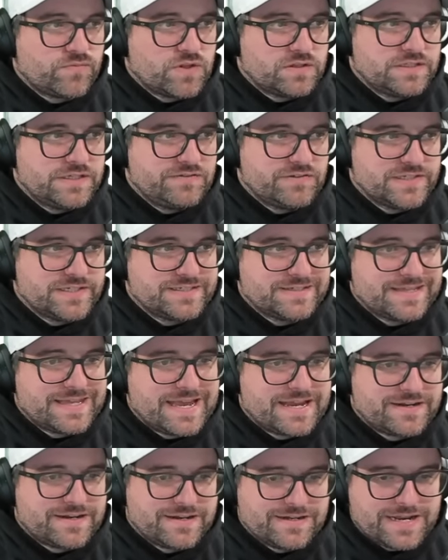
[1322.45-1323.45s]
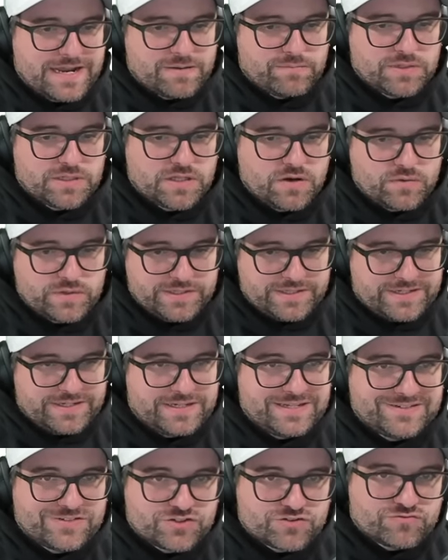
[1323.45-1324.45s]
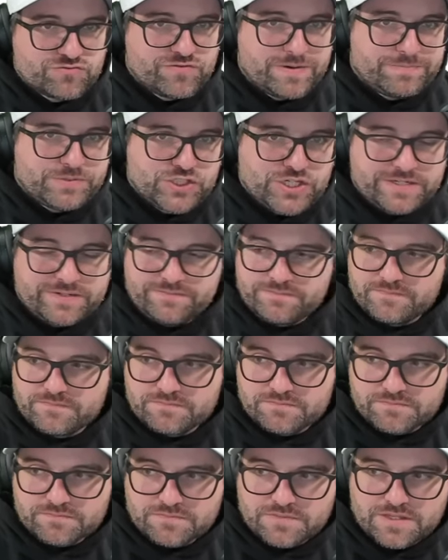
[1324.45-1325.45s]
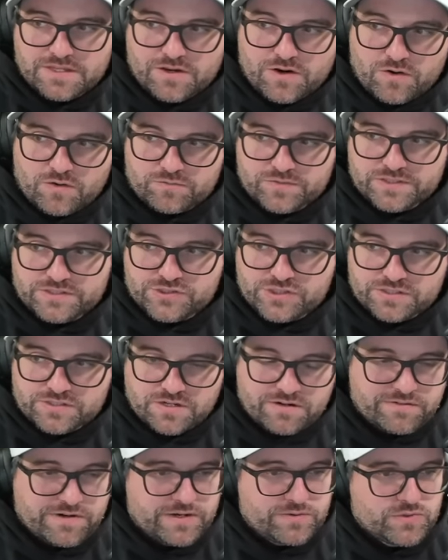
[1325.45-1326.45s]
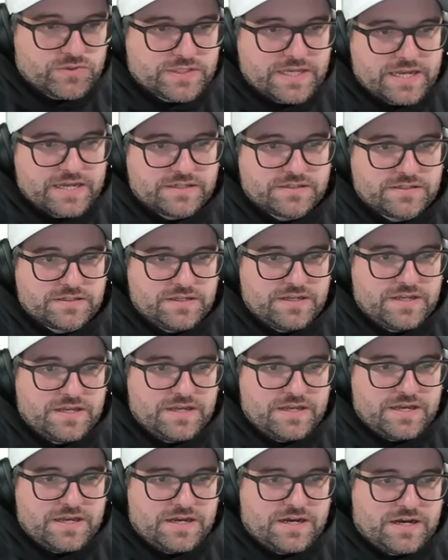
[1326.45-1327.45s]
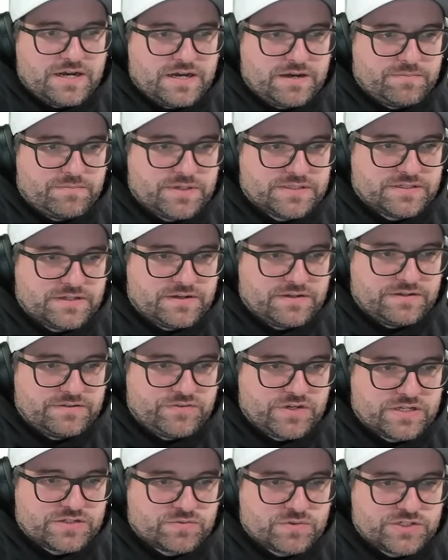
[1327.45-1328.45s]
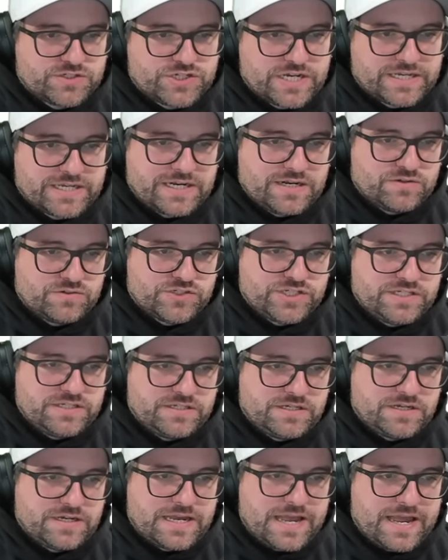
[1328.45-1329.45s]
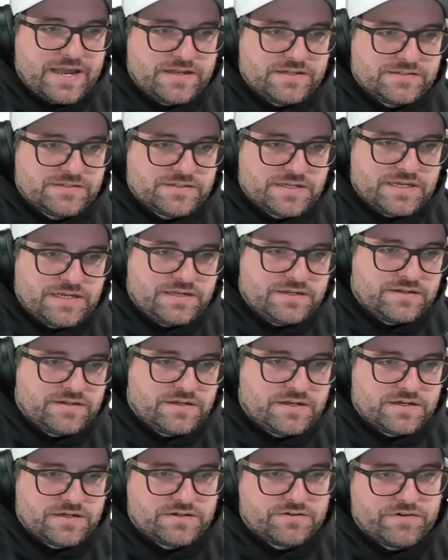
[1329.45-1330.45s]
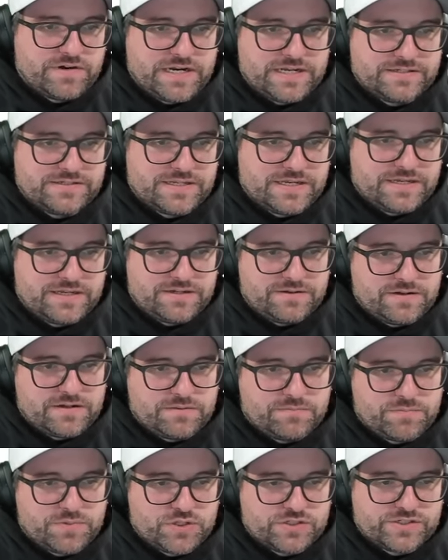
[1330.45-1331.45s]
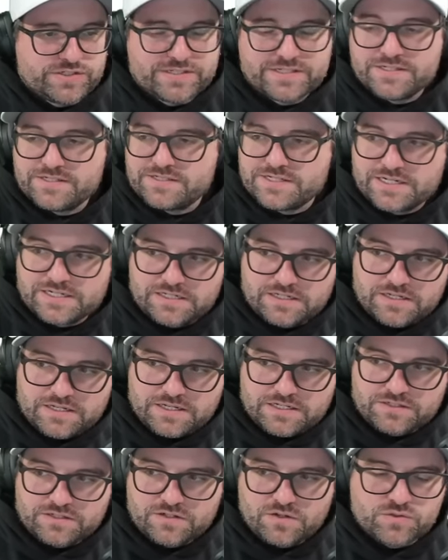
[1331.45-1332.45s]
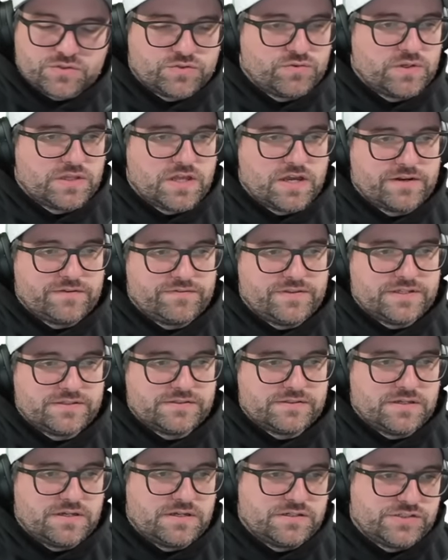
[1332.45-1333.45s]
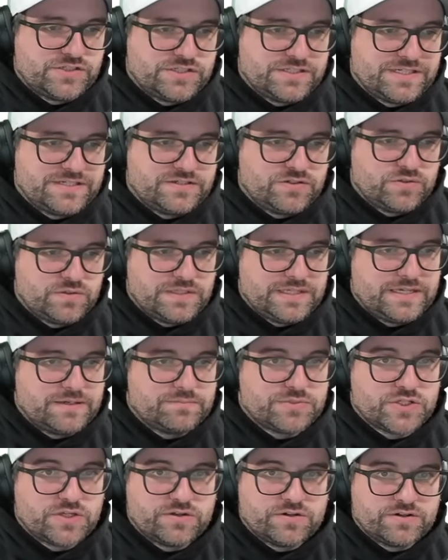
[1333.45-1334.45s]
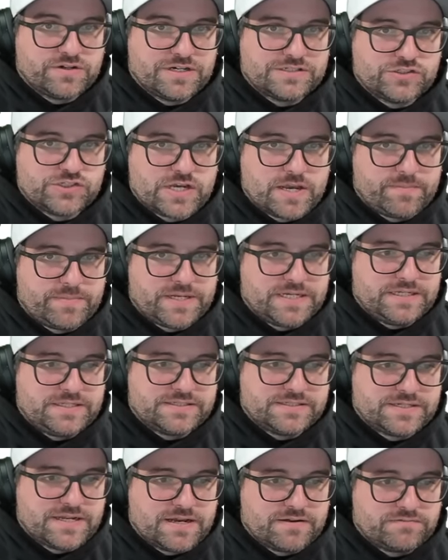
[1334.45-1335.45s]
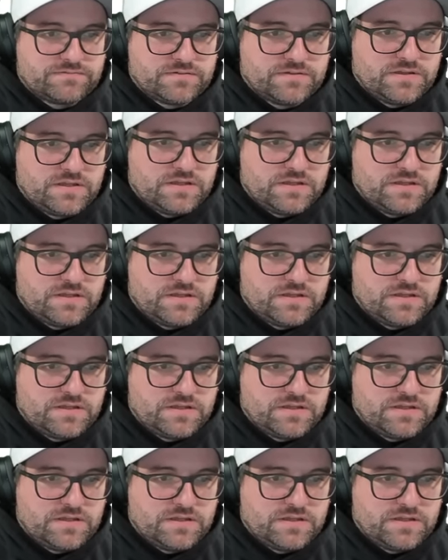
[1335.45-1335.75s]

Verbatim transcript: I'll leave a link to that down below in the description hopefully she's all right with that. Uh, but uh, if you guys want to check it out, she has and uh, grades and uh, purchases and, and goes through a lot of this. Uh, she's into the obscure Japanese stuff.